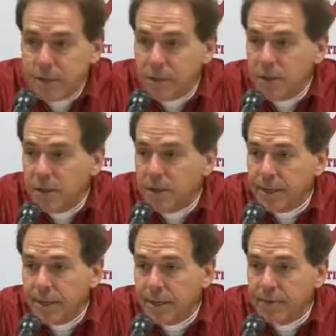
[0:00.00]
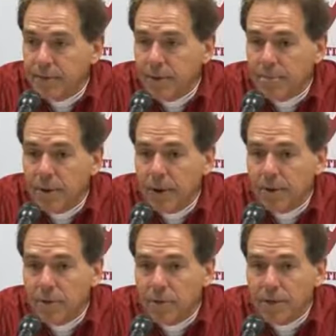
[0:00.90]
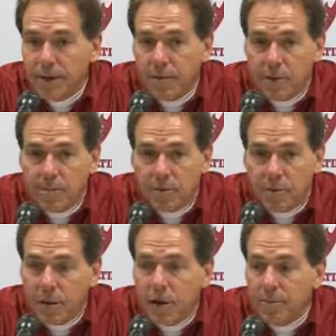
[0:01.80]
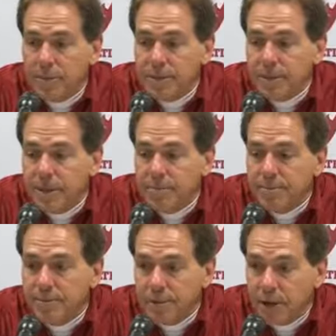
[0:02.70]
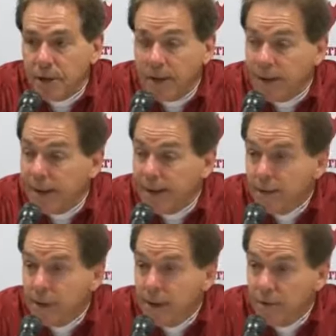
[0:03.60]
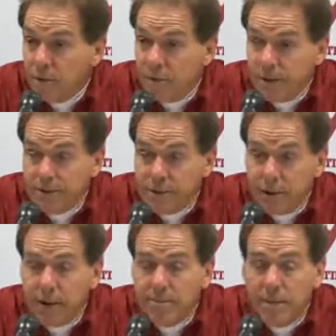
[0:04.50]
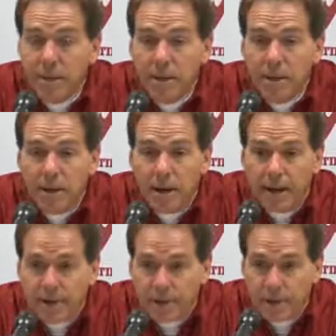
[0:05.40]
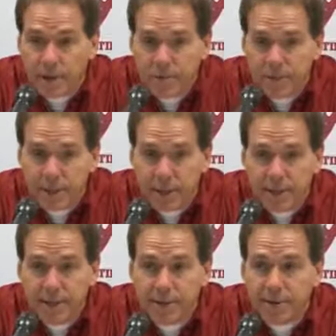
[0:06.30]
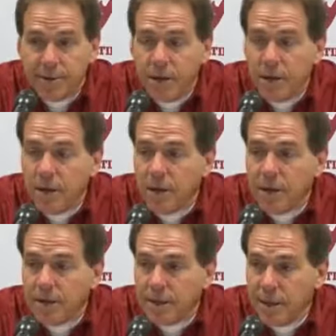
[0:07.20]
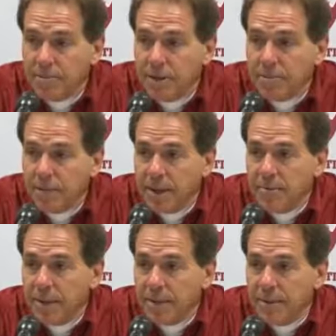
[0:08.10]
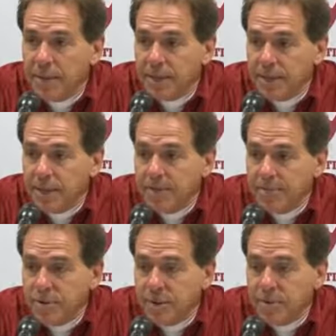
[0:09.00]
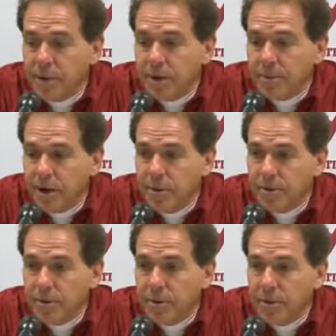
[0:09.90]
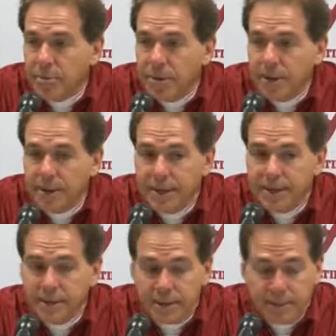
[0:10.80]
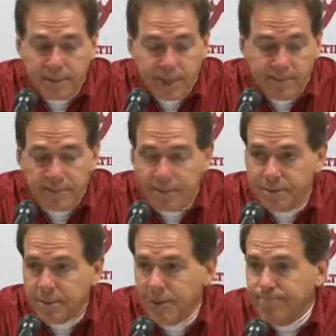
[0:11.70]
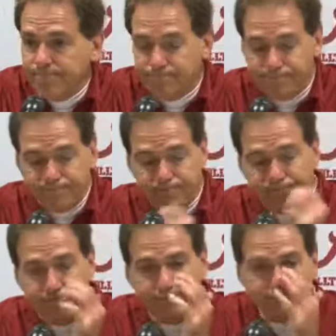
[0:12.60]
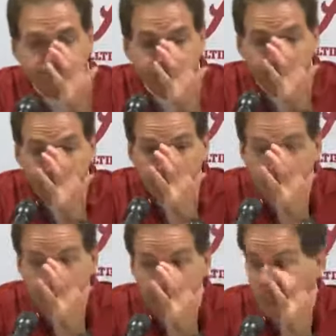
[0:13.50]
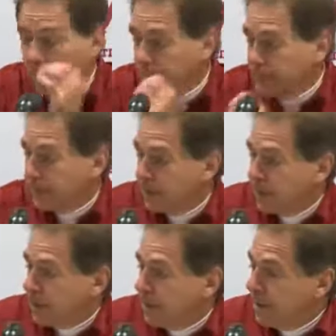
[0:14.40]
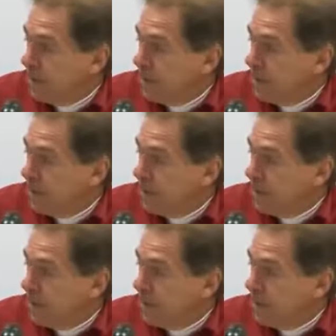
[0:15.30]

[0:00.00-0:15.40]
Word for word: you know, again, I'm very proud of what they were able to accomplish. I'm sorry that I could not do a better job uh, as a coach and a leader uh, to help them play better in this game so they would have an opportunity to play in the SEC championship game. Questions? What went wrong on some of those